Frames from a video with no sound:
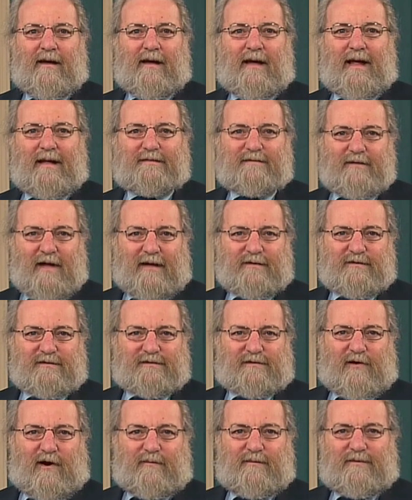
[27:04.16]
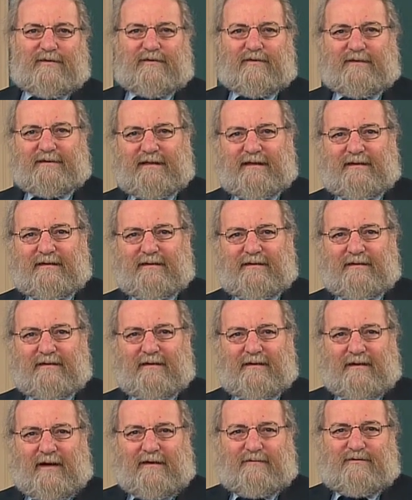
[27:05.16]
It's not just carbon-13
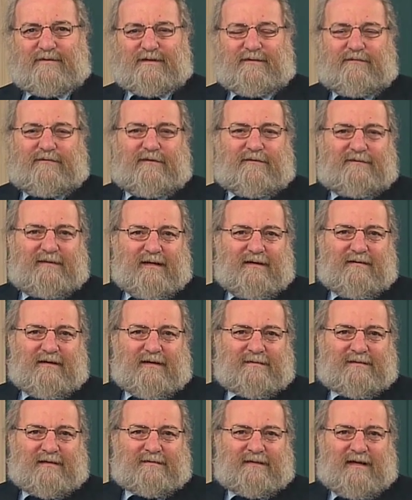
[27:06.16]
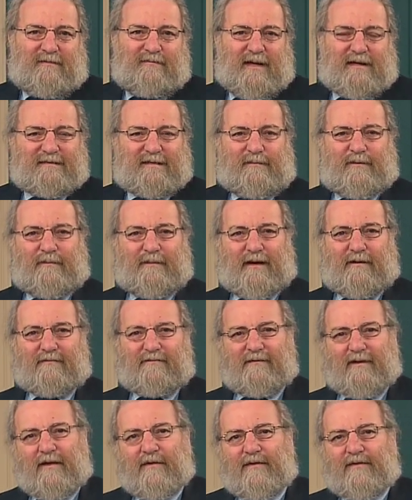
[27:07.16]
and nitrogen-15, as I said, makes up
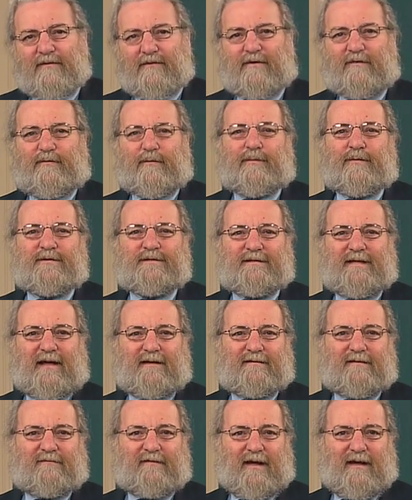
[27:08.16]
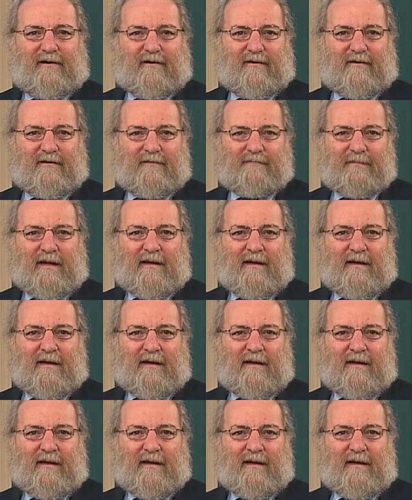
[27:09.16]
about 1/3% of air,